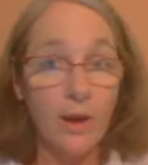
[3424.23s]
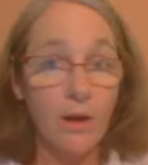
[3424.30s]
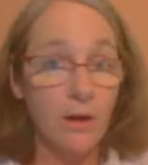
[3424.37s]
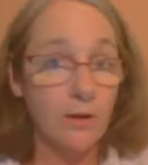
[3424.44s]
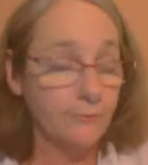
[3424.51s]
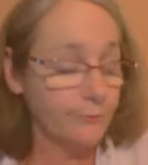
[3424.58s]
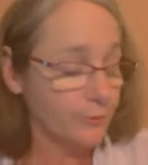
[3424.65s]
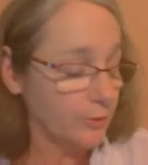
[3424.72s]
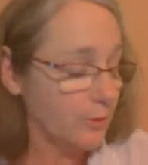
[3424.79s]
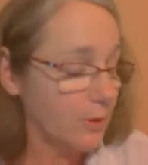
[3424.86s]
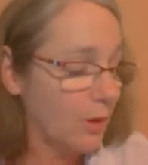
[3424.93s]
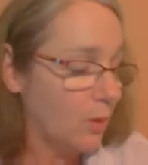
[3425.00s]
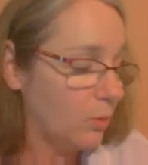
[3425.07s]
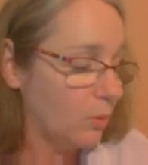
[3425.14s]
on for
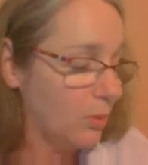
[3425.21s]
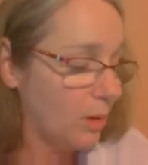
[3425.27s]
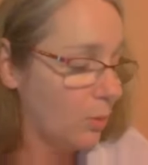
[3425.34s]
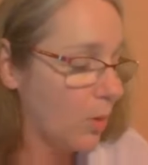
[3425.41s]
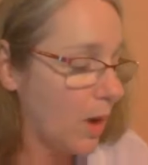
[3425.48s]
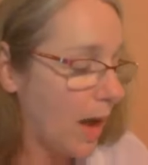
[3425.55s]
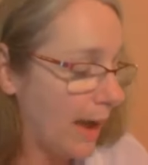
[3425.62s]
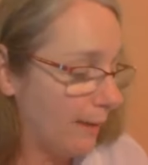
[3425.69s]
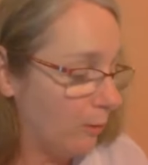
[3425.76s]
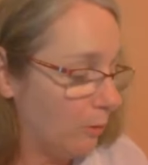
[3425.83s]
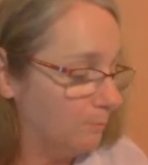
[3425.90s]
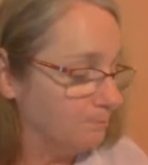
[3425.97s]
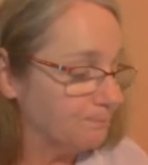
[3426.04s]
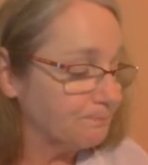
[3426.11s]
a
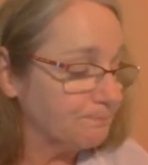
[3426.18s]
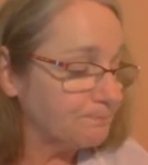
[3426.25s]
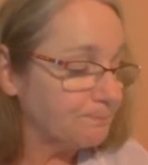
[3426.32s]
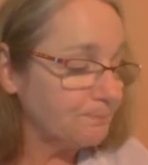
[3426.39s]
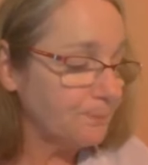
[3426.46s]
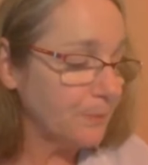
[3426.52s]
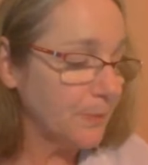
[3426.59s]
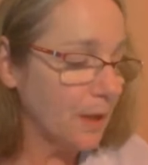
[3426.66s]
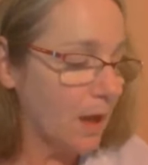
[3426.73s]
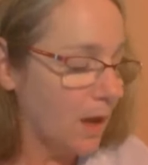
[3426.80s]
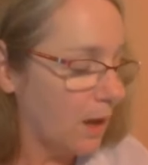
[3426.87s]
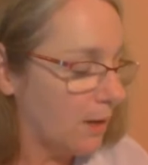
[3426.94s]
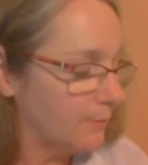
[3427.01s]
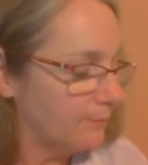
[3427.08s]
while.
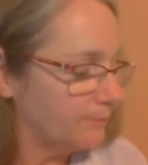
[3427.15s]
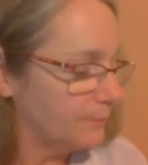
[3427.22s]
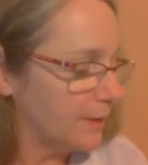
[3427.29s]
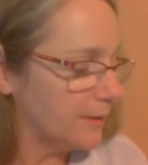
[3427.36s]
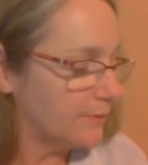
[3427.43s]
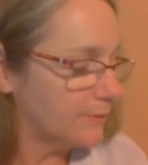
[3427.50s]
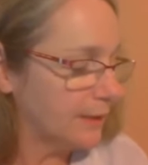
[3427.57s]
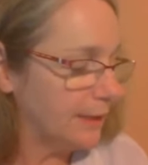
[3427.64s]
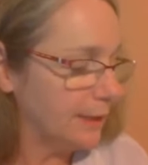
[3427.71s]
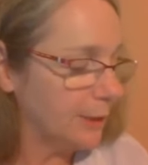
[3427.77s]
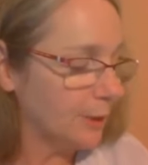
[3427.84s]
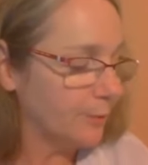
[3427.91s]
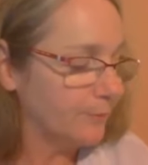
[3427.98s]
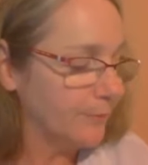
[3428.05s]
Let's see
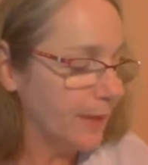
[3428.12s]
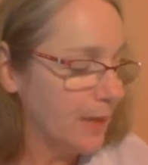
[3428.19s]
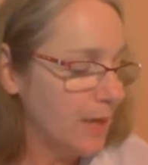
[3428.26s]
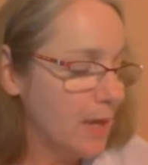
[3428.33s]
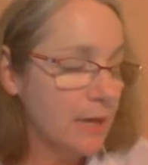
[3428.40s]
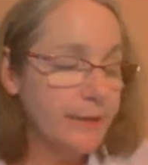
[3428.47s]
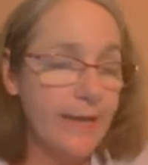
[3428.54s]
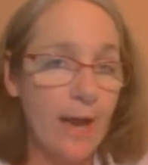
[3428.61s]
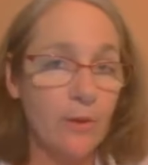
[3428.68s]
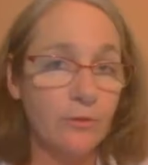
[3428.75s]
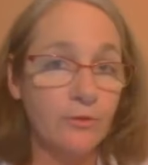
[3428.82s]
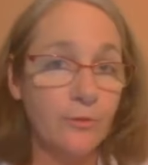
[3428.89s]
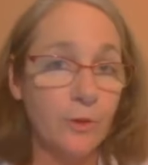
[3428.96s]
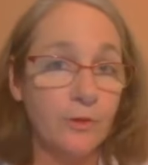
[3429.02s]
here. Now,
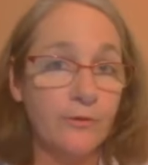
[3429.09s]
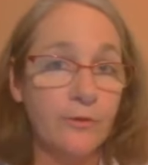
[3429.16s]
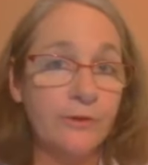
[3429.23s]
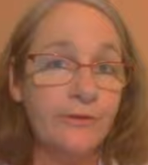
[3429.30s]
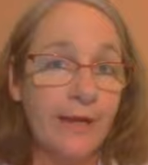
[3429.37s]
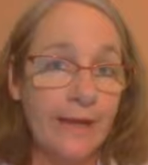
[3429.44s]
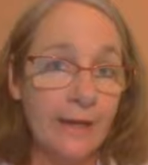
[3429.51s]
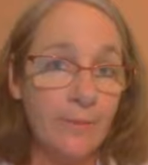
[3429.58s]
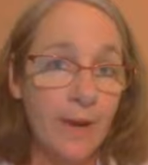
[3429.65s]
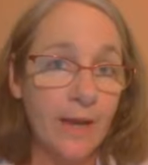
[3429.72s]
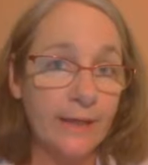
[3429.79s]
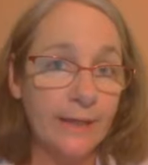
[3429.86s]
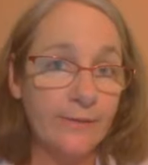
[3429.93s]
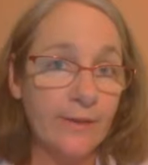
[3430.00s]
as far as the data
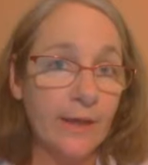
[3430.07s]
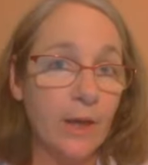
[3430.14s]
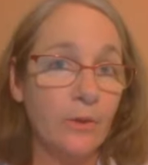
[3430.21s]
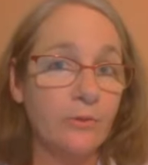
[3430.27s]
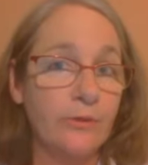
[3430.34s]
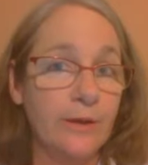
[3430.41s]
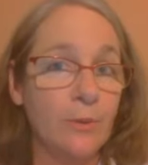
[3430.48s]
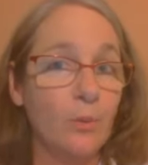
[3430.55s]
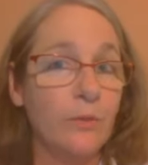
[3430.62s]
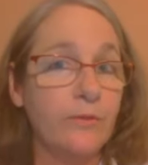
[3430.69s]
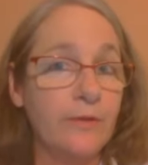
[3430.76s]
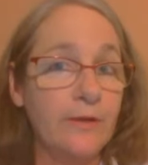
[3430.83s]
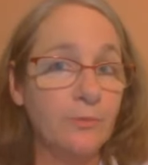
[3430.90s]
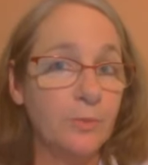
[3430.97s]
mining that goes in
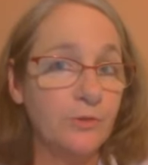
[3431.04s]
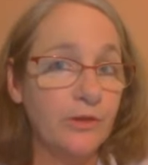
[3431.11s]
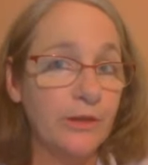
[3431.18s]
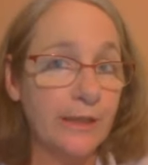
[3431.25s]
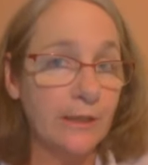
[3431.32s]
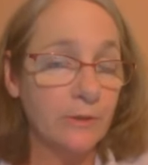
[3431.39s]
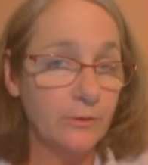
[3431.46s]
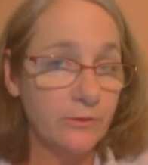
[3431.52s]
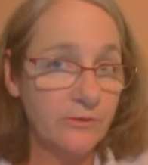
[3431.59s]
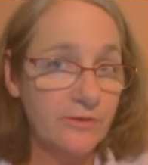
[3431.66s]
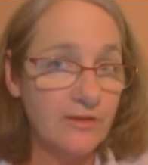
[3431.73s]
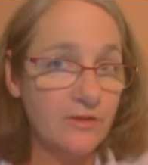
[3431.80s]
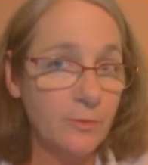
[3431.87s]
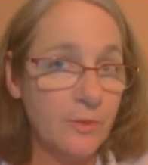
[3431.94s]
with these particular
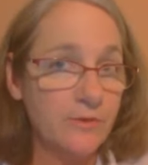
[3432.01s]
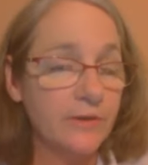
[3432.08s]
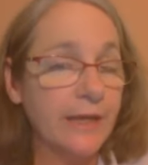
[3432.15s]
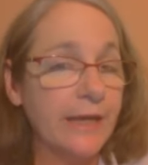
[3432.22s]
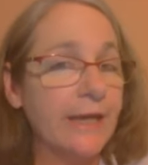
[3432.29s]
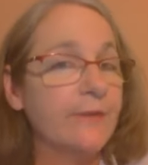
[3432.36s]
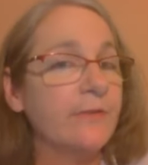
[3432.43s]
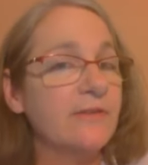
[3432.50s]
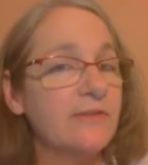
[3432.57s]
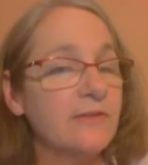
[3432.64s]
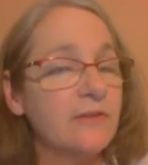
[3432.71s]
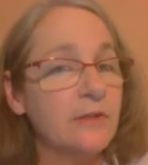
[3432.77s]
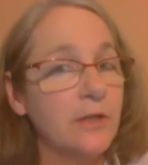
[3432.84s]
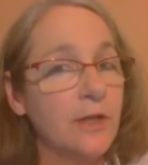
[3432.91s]
assessments, again, this
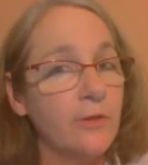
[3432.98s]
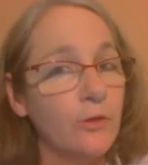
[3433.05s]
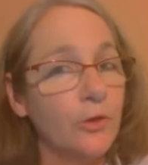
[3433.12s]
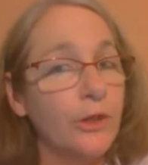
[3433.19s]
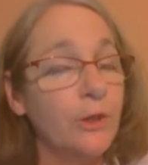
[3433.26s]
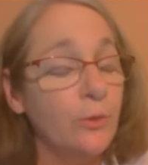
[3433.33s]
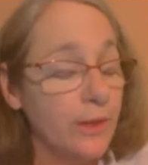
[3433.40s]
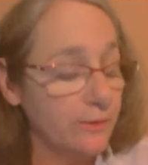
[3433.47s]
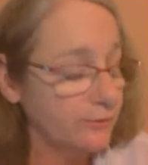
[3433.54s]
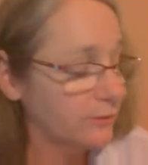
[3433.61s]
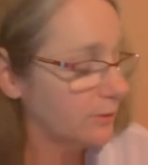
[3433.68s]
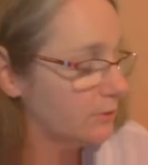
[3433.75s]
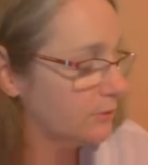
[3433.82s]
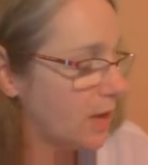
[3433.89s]
is another
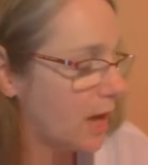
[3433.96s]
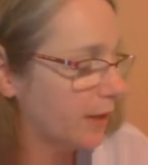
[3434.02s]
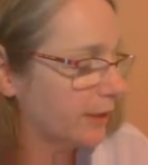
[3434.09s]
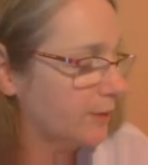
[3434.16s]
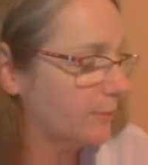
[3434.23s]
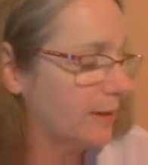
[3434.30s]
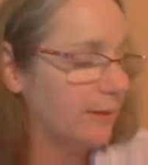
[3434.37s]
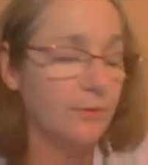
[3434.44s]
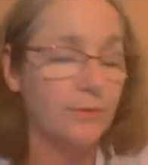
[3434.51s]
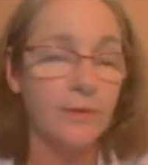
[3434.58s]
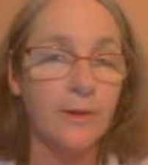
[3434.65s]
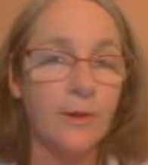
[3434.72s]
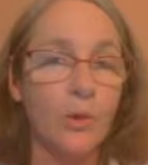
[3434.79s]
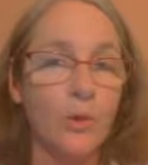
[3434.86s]
UNESCO document.
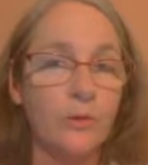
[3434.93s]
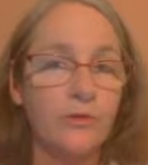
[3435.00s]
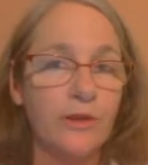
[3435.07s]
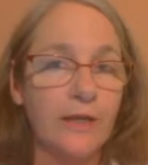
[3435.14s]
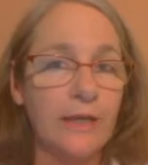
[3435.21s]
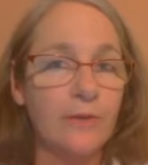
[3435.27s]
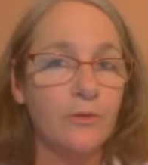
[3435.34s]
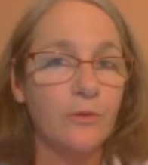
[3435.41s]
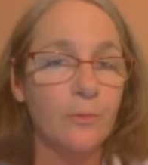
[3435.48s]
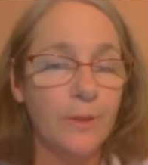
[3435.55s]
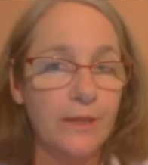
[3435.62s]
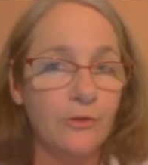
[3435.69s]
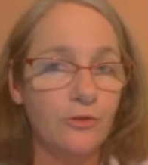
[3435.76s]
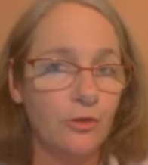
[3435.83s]
They're going to either
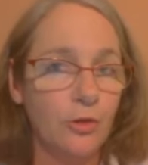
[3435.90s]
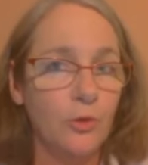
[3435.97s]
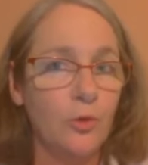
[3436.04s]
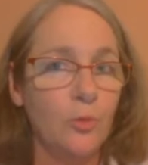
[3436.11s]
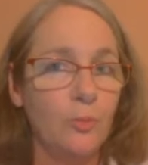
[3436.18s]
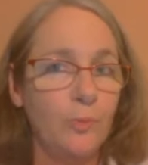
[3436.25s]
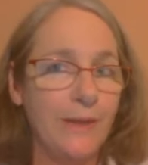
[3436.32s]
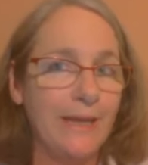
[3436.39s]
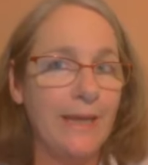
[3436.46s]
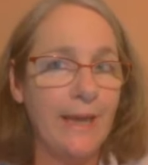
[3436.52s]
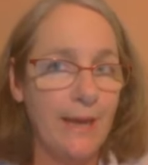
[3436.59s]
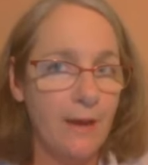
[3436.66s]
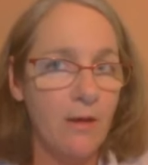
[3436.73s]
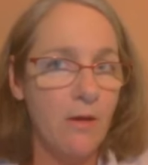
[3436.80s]
be
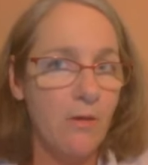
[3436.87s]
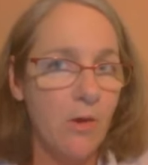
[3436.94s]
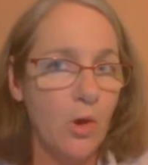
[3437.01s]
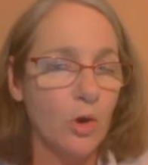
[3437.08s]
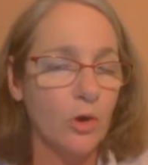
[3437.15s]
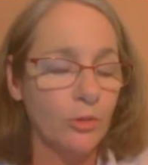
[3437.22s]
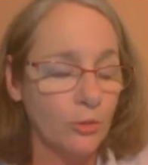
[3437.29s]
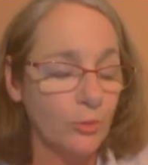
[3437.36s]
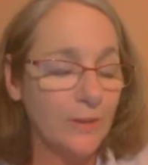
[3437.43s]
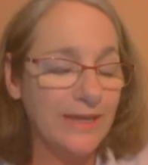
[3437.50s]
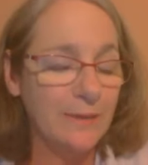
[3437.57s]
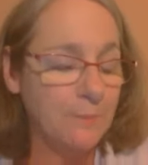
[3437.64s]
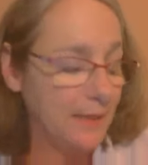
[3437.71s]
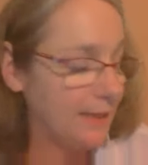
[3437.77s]
2PL or
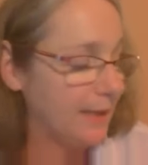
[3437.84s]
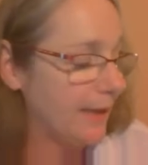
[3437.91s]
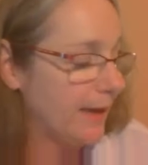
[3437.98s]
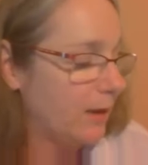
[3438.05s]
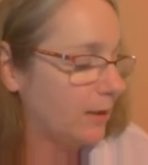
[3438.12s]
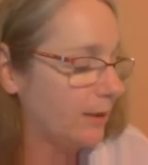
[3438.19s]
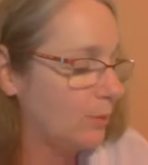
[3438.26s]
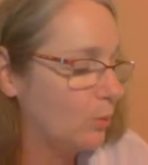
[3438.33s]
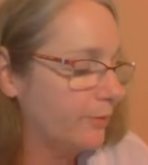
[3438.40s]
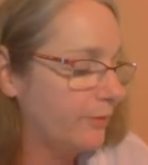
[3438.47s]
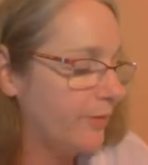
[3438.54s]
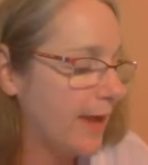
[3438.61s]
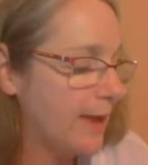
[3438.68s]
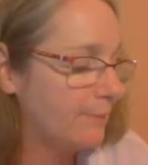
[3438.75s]
3PL, and
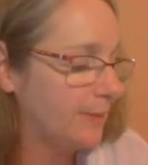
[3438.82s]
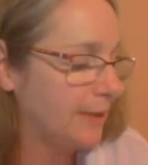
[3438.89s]
what that